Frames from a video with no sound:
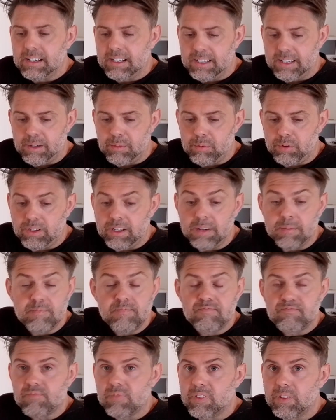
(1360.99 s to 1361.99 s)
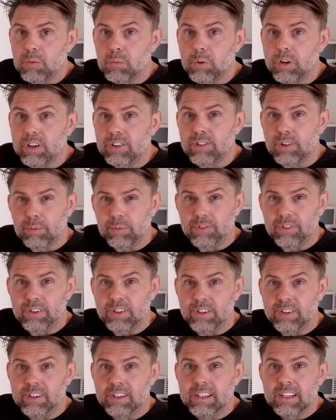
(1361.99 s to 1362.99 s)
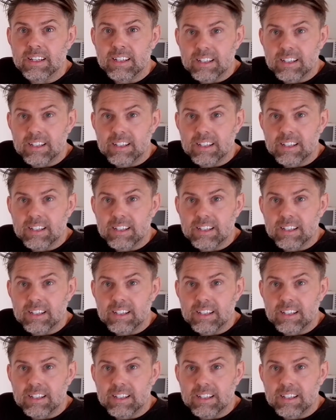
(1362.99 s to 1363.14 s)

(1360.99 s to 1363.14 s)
But yeah, workshop's done,